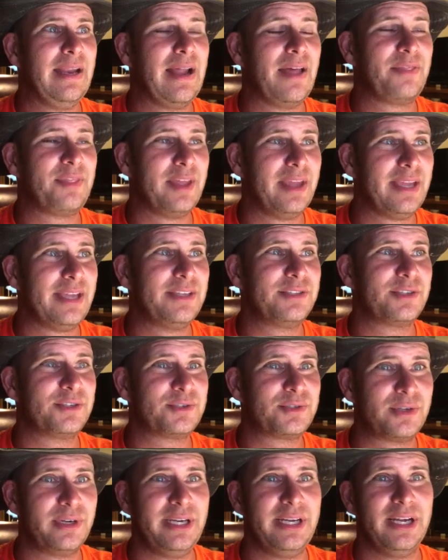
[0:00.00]
And I think he's
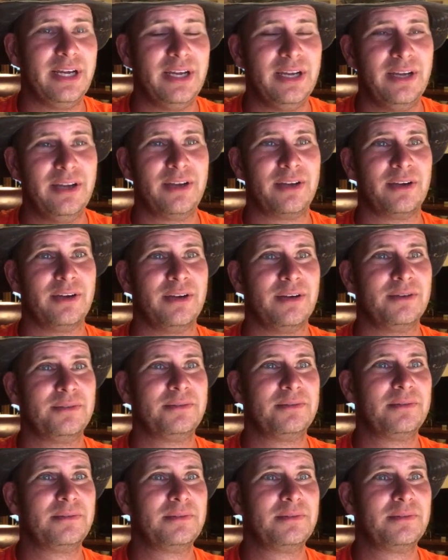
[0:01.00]
a tree hugger.